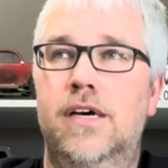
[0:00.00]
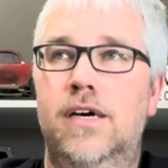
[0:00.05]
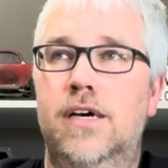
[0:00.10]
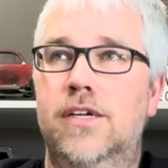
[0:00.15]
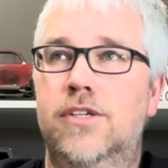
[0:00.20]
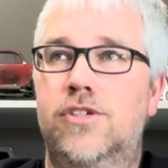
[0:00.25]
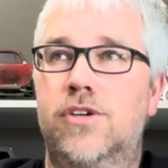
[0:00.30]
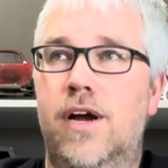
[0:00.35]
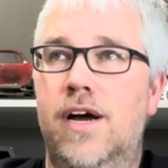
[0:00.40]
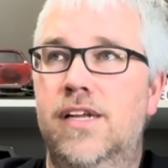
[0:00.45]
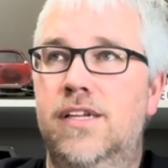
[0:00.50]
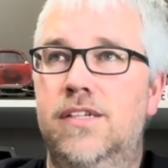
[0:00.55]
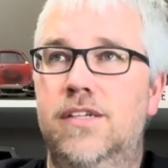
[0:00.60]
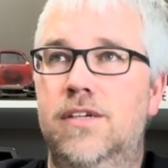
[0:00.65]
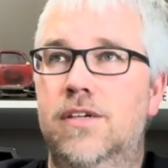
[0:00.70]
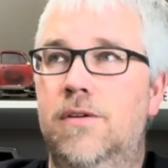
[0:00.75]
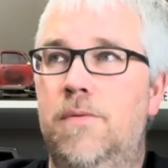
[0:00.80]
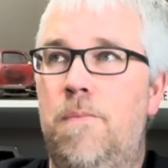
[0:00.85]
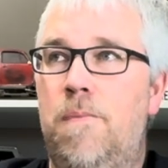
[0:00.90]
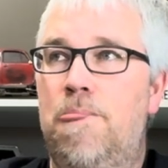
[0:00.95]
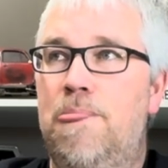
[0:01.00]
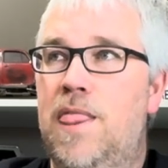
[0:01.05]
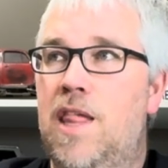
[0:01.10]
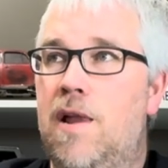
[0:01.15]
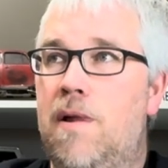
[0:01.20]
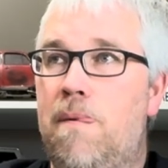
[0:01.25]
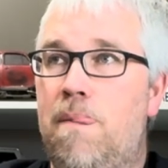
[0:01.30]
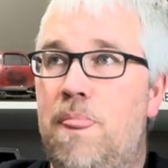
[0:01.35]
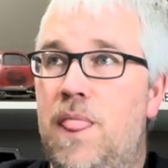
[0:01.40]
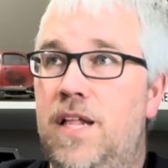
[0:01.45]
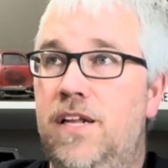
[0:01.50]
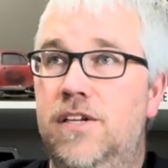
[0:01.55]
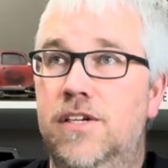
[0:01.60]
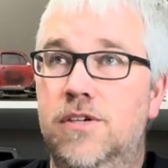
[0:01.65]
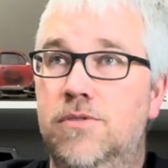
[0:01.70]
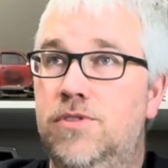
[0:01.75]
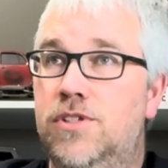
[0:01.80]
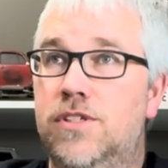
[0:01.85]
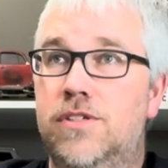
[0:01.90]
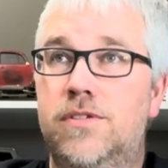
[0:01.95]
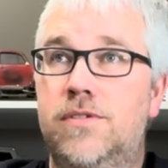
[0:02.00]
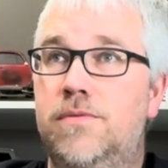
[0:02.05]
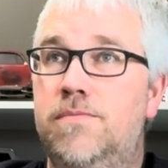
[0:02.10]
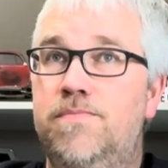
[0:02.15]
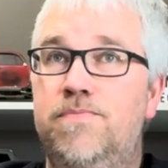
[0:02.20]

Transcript: trying to, you know, just